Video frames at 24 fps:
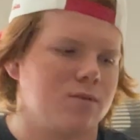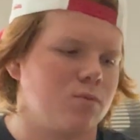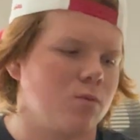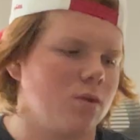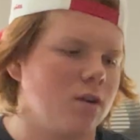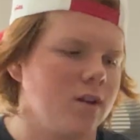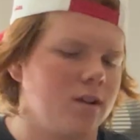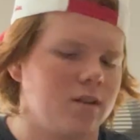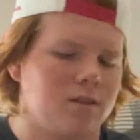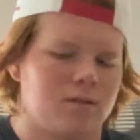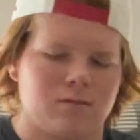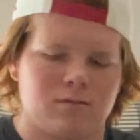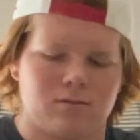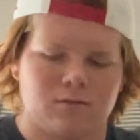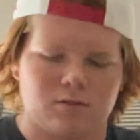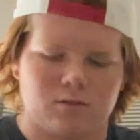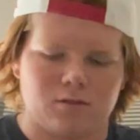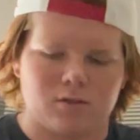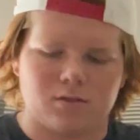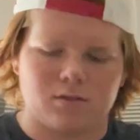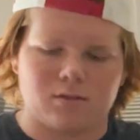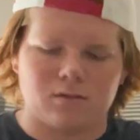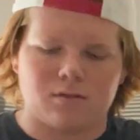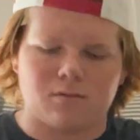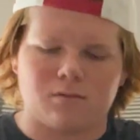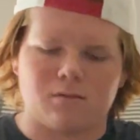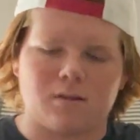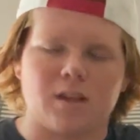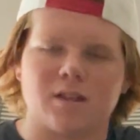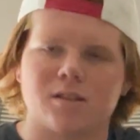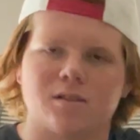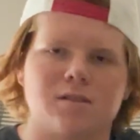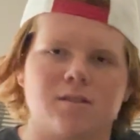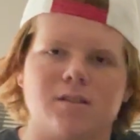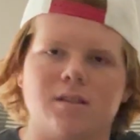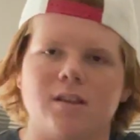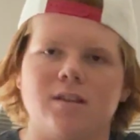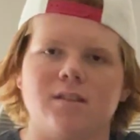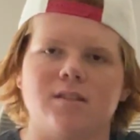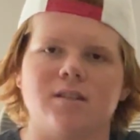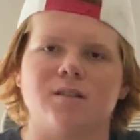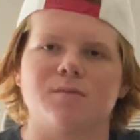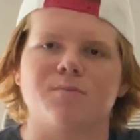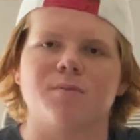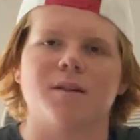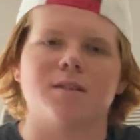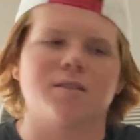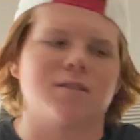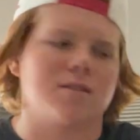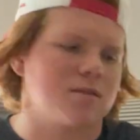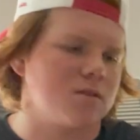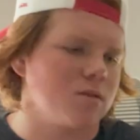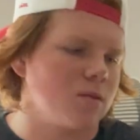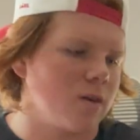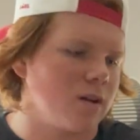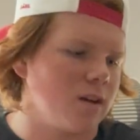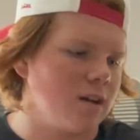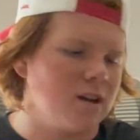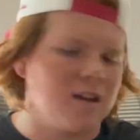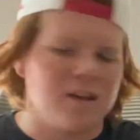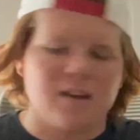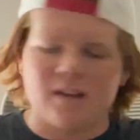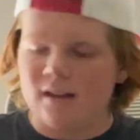One, just that's the easiest place to store it.